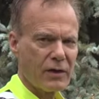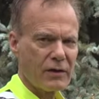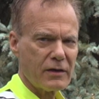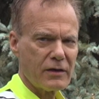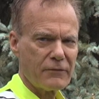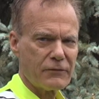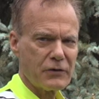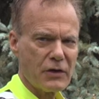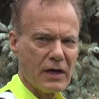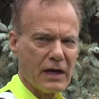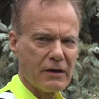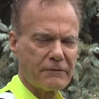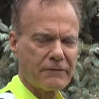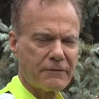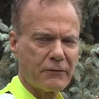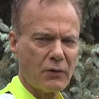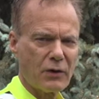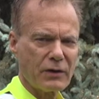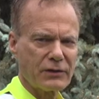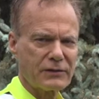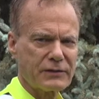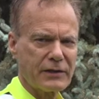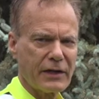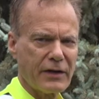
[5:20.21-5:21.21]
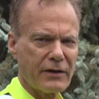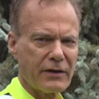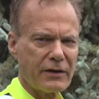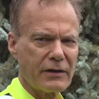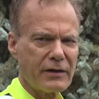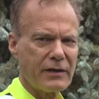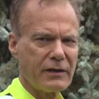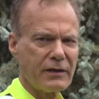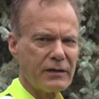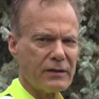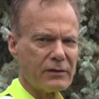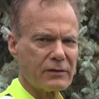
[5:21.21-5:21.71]
if you have forced air
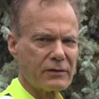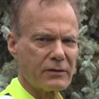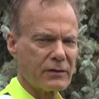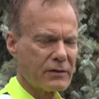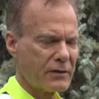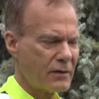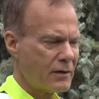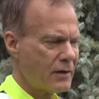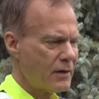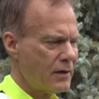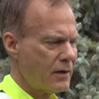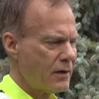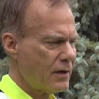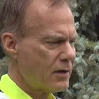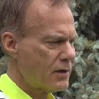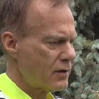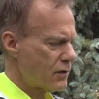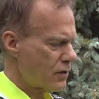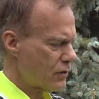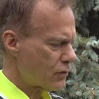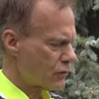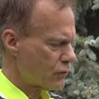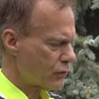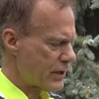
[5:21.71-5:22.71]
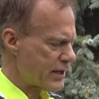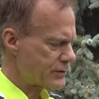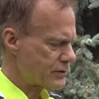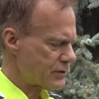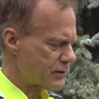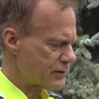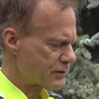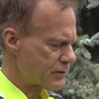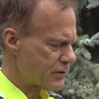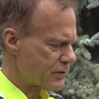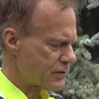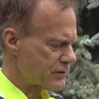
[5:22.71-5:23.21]
heat,
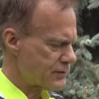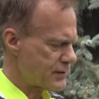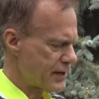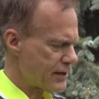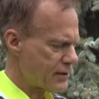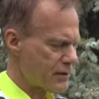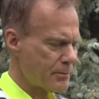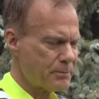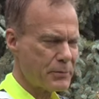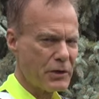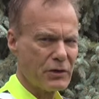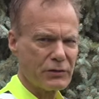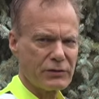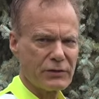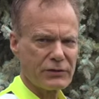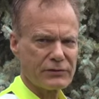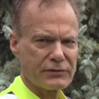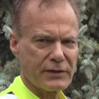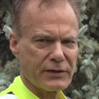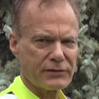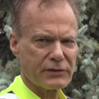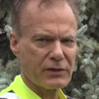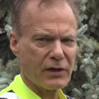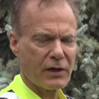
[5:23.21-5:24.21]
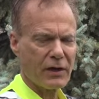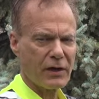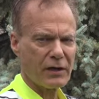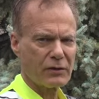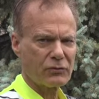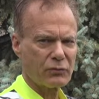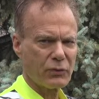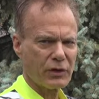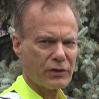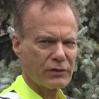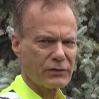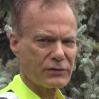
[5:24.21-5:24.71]
registers that are purchased at the
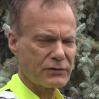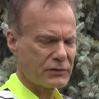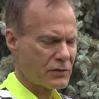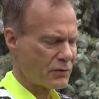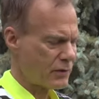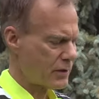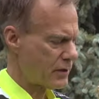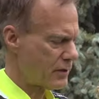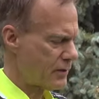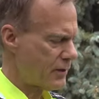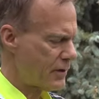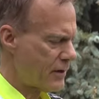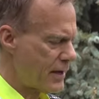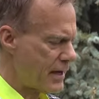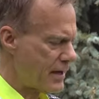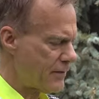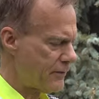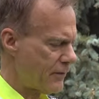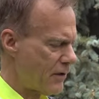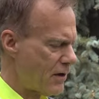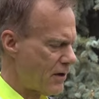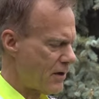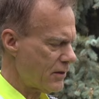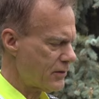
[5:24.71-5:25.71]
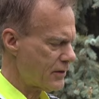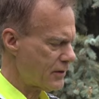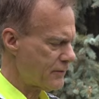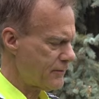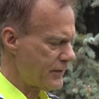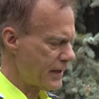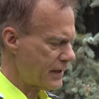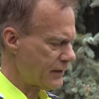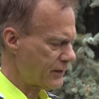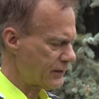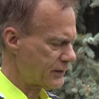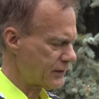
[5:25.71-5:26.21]
hardware store have all their
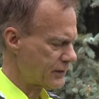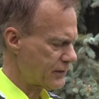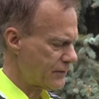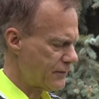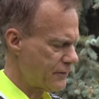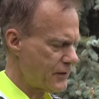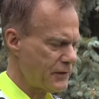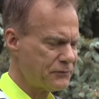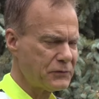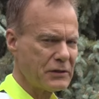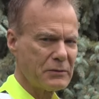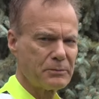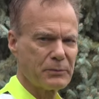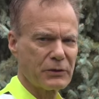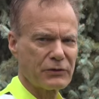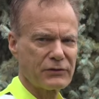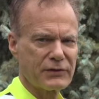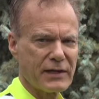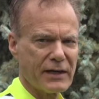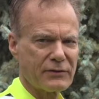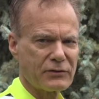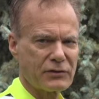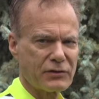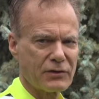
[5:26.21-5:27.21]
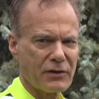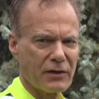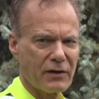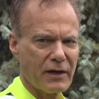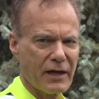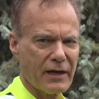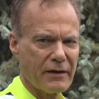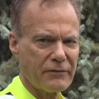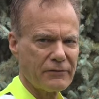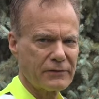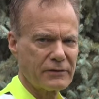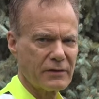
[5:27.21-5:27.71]
vents 50% to the
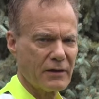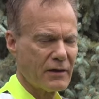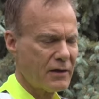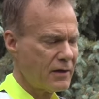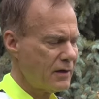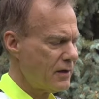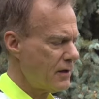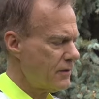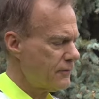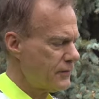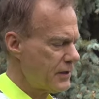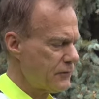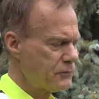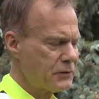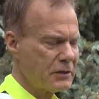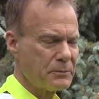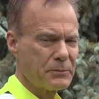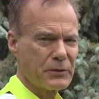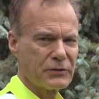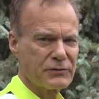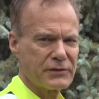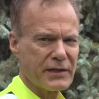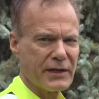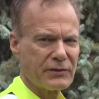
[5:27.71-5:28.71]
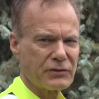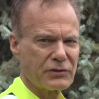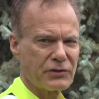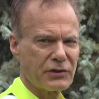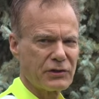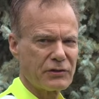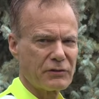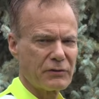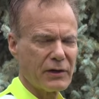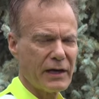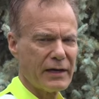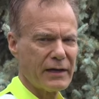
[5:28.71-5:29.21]
left, 50% to
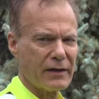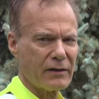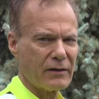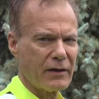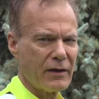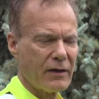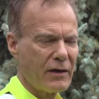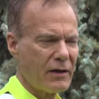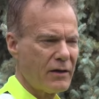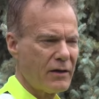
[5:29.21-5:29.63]
the right.